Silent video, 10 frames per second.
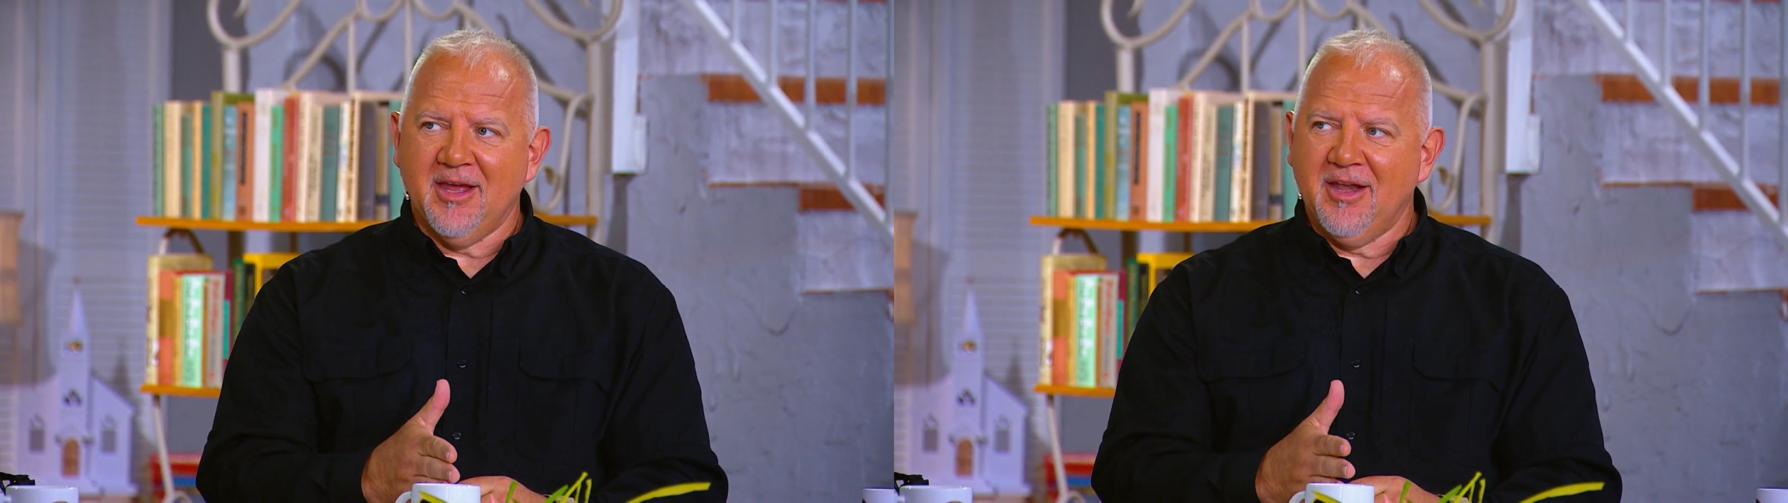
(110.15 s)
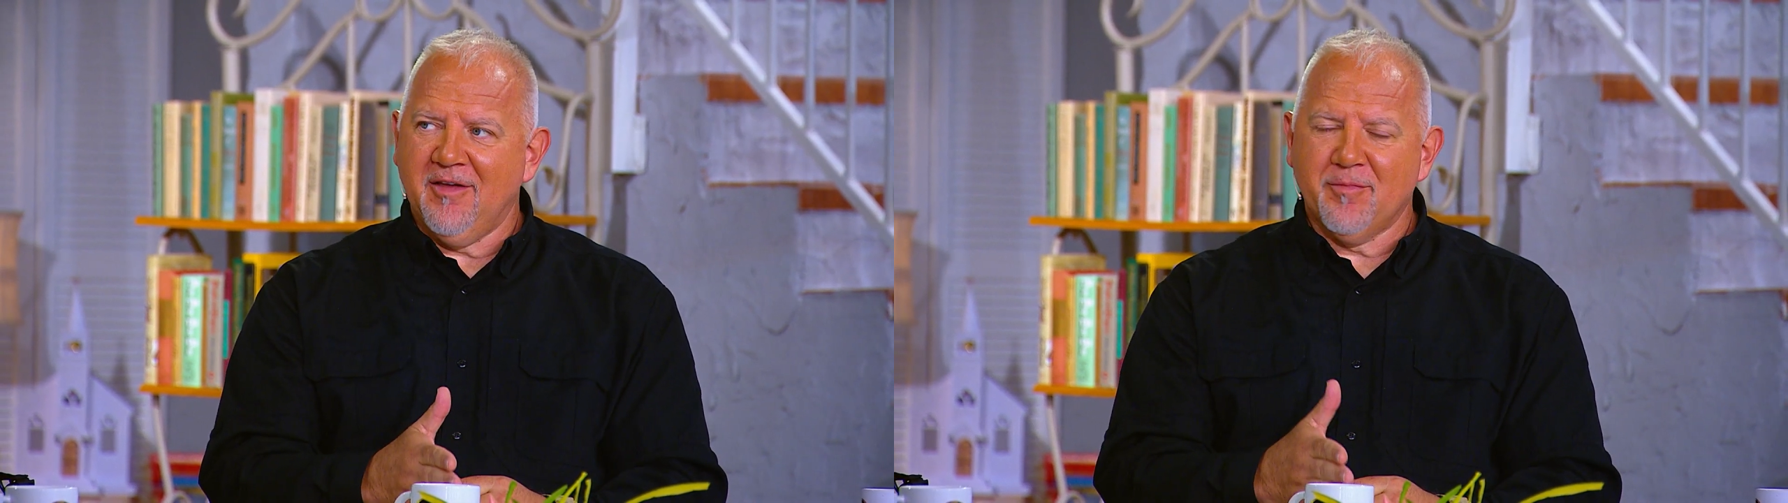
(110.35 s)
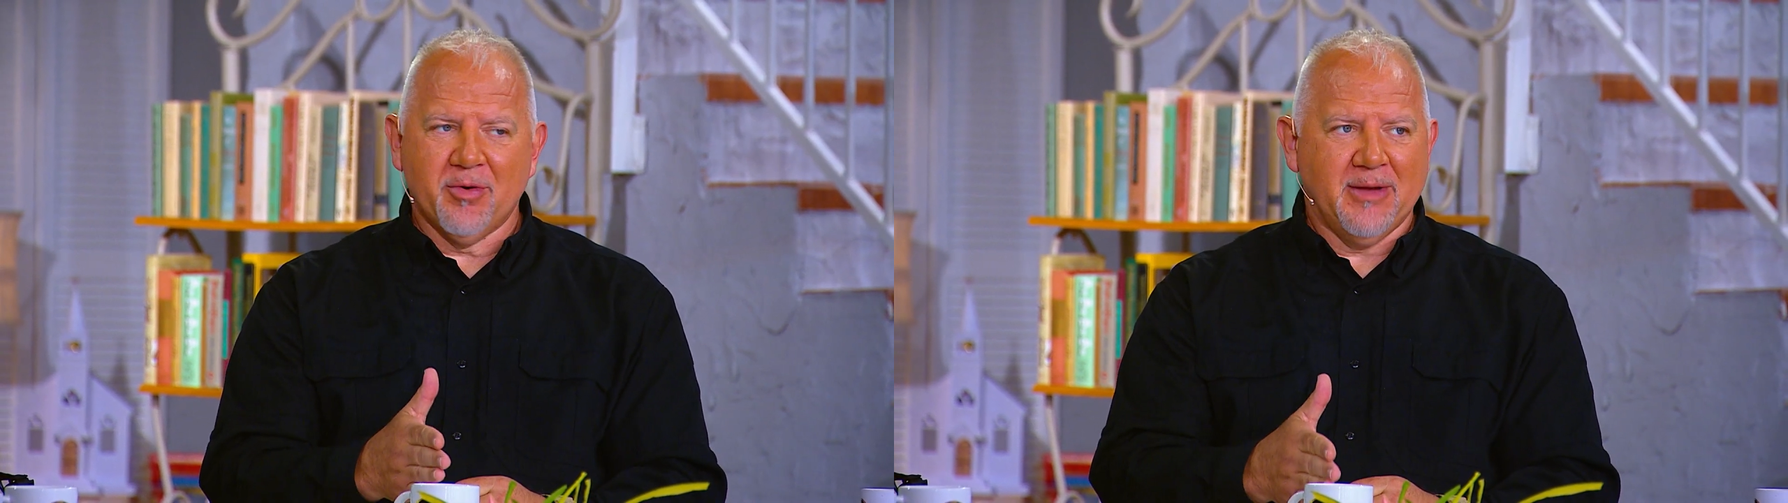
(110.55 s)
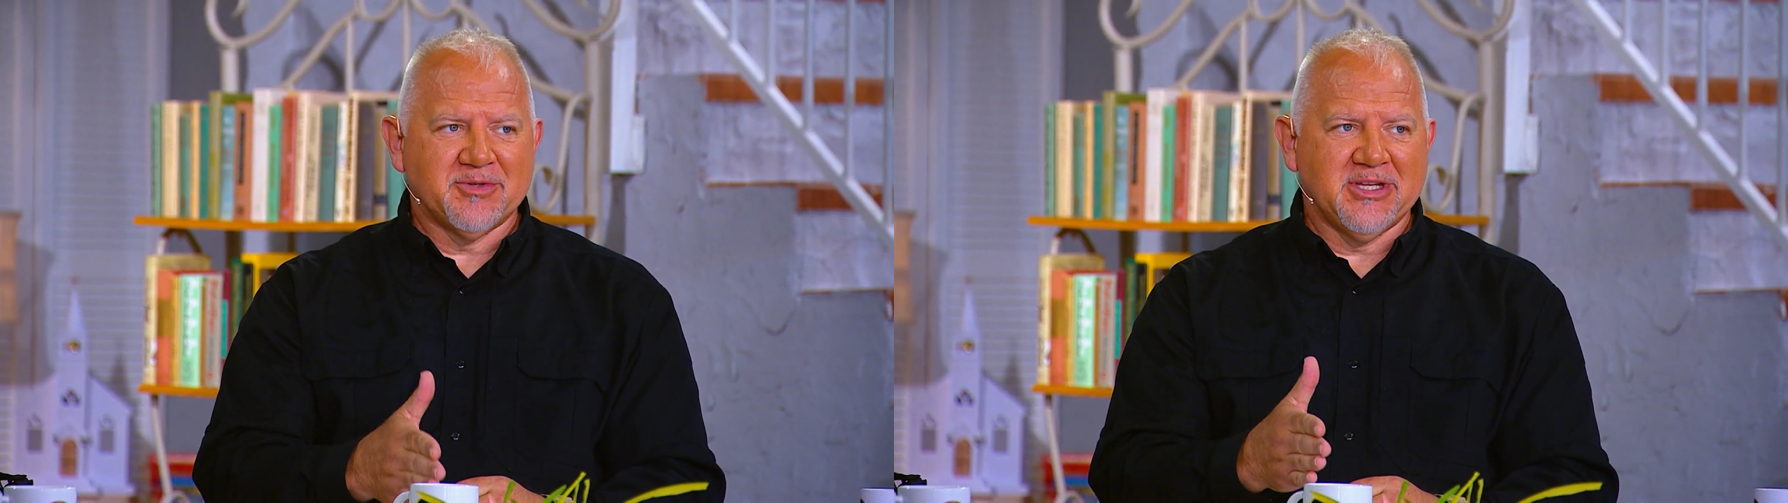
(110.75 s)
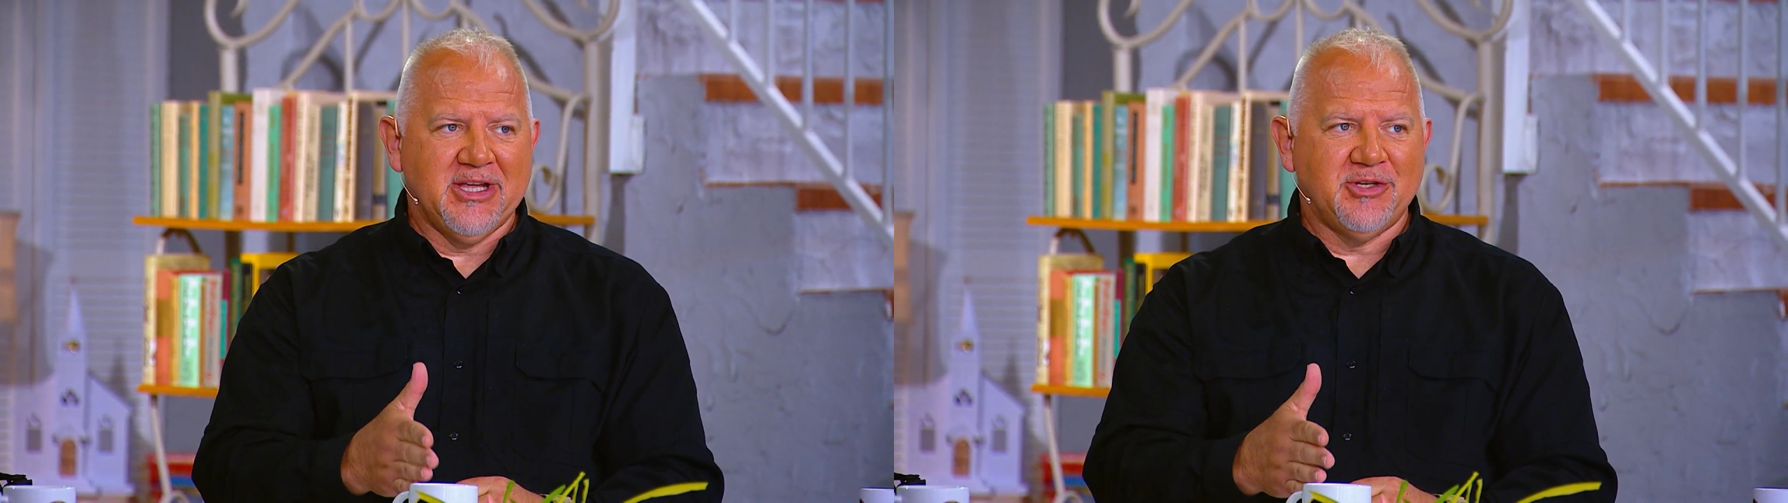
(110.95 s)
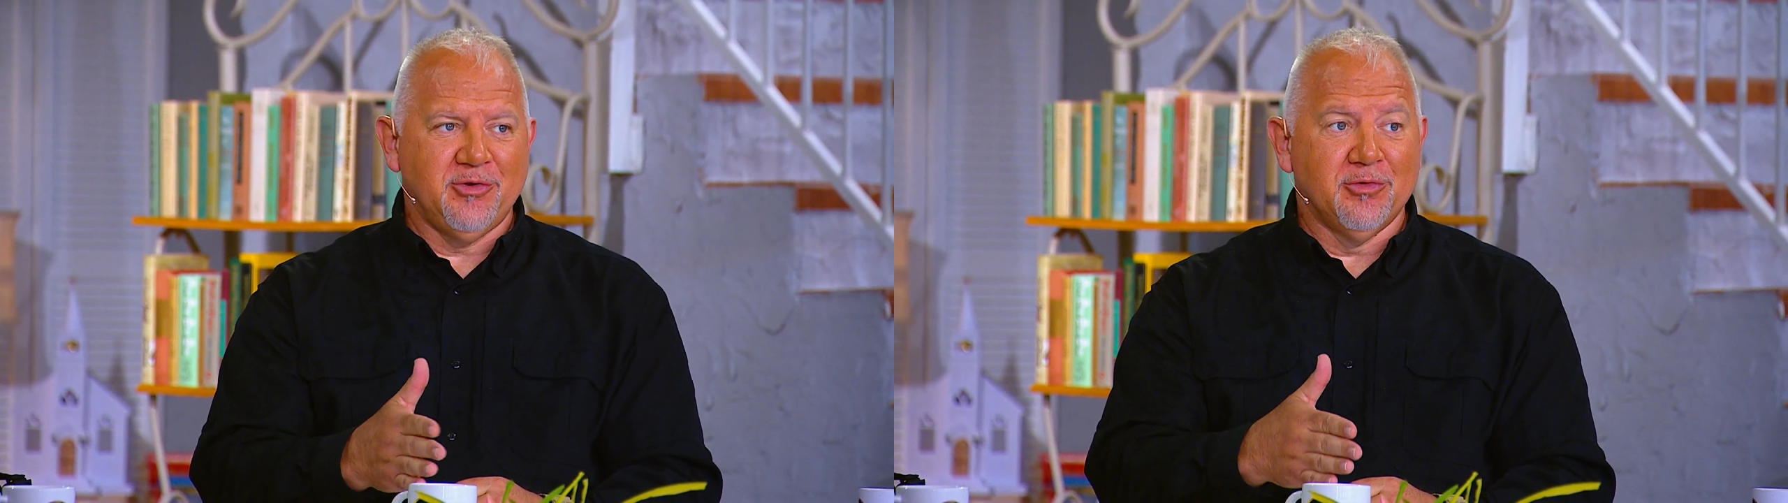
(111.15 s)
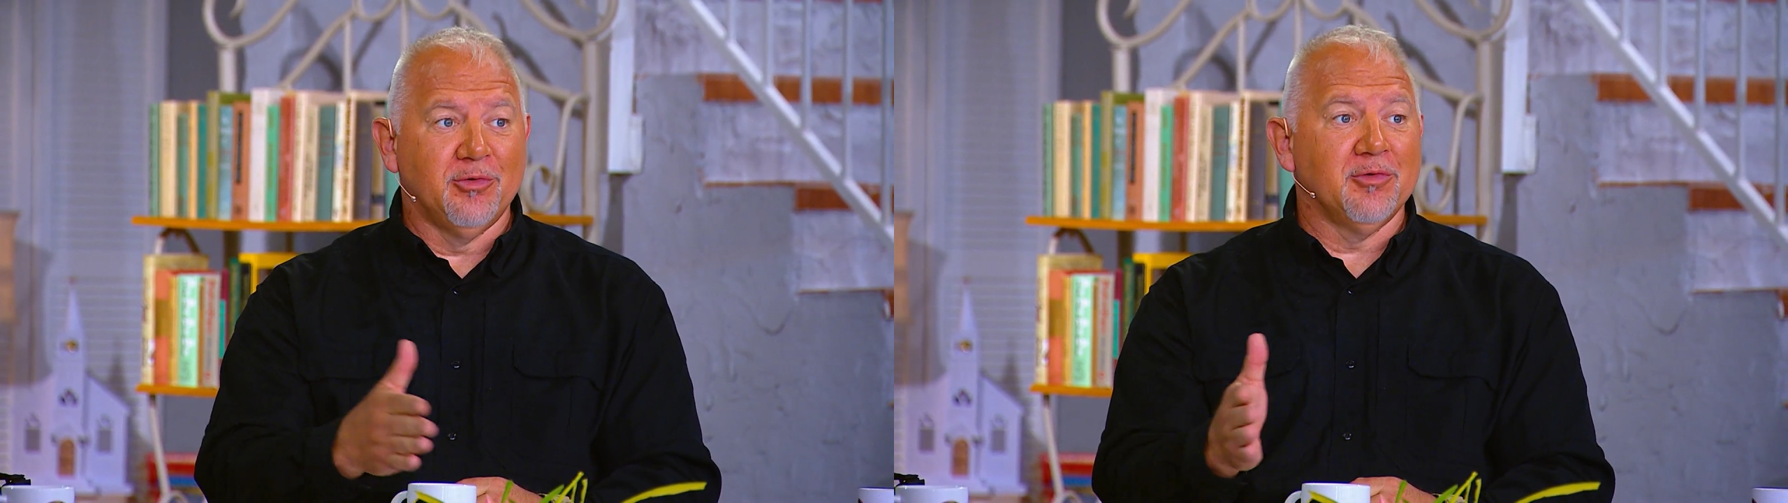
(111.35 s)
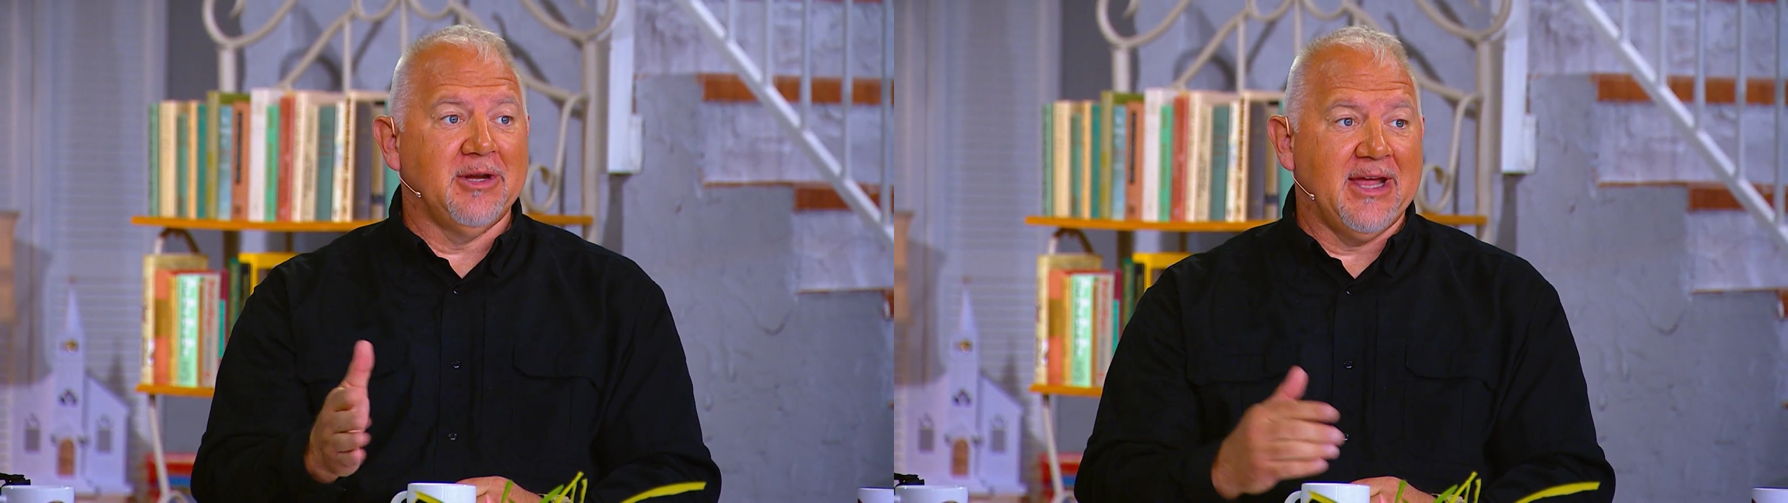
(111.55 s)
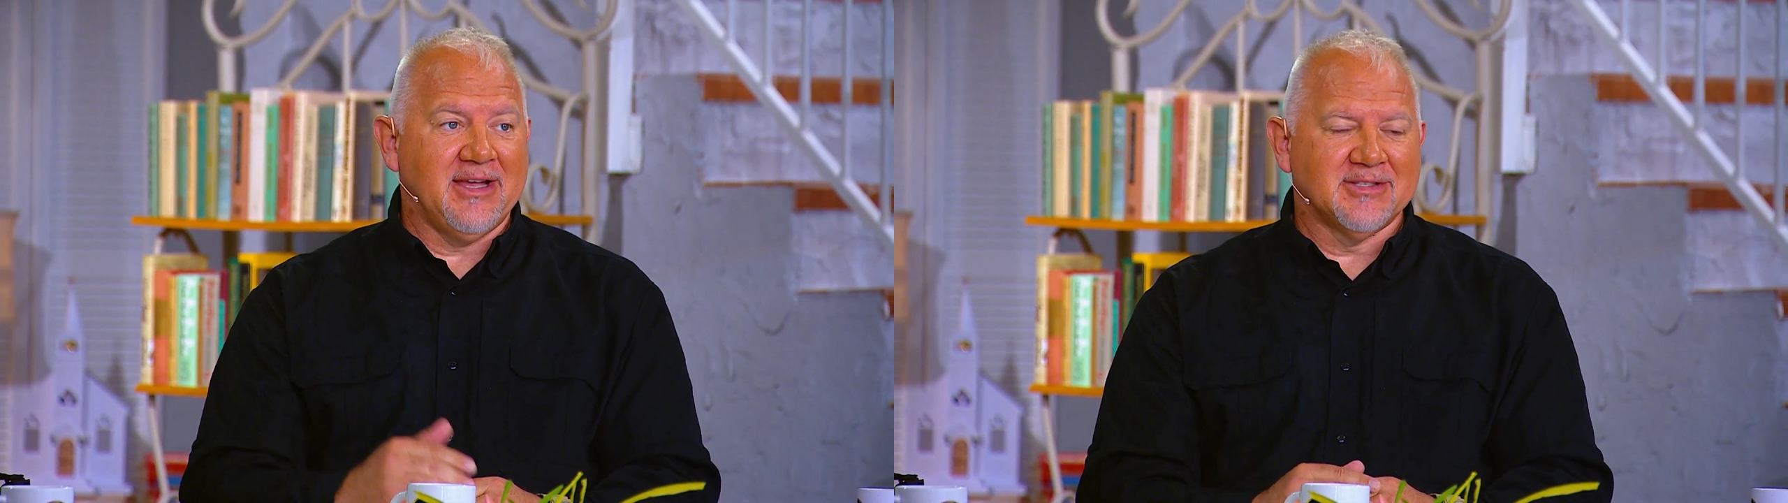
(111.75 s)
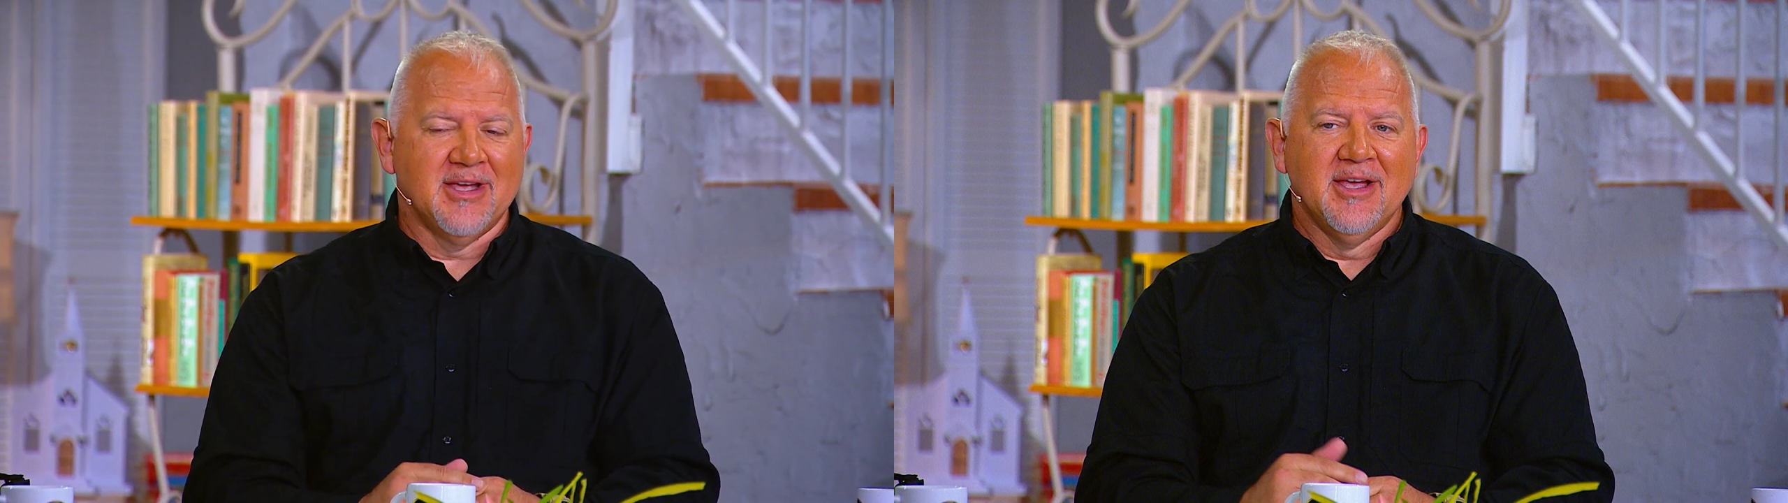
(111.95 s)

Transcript: enough preps to get you through three days.